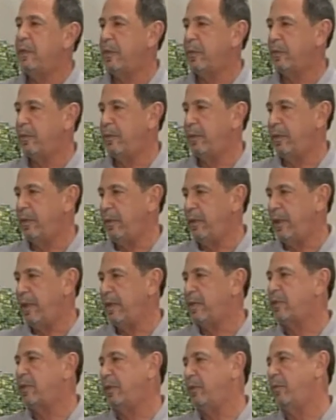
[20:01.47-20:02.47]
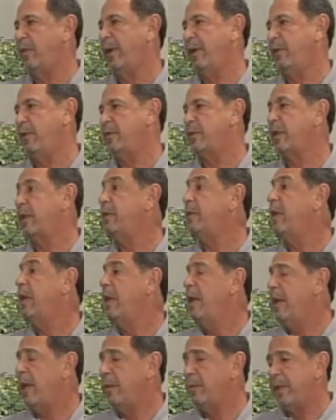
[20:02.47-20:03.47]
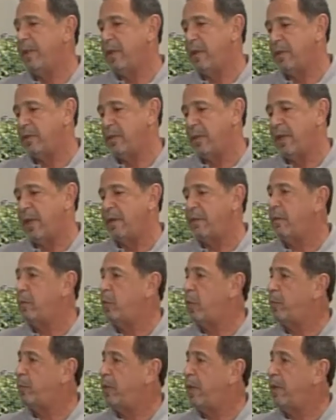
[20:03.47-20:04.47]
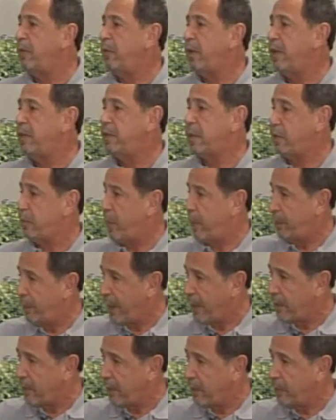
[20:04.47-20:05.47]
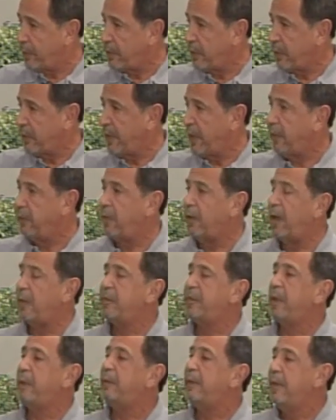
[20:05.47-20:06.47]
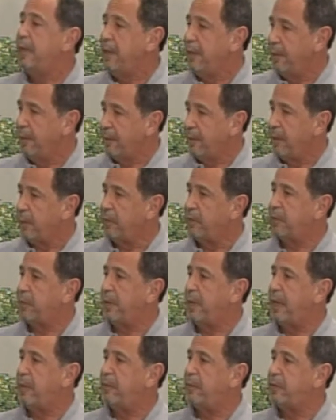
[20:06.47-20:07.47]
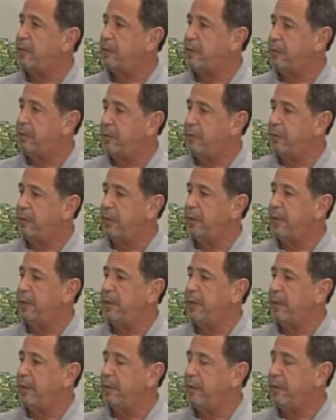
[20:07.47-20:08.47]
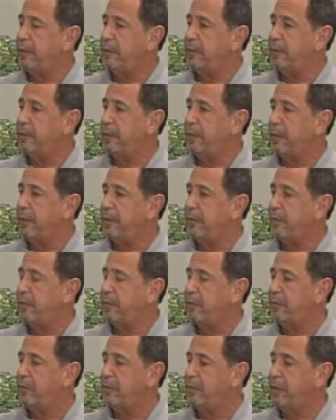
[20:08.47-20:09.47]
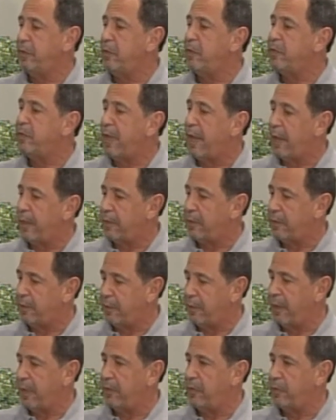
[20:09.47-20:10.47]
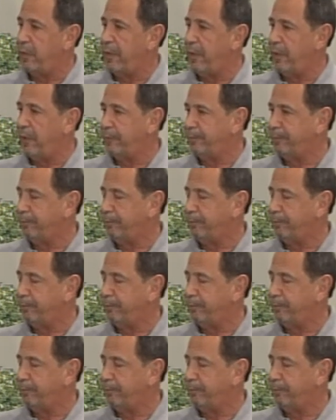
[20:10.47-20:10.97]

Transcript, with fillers: the, the, excellent writers and and because a lot of them were playwrights because my background was a theater. I was going to ask you, yeah. I was able to really uh, uh, use that as well.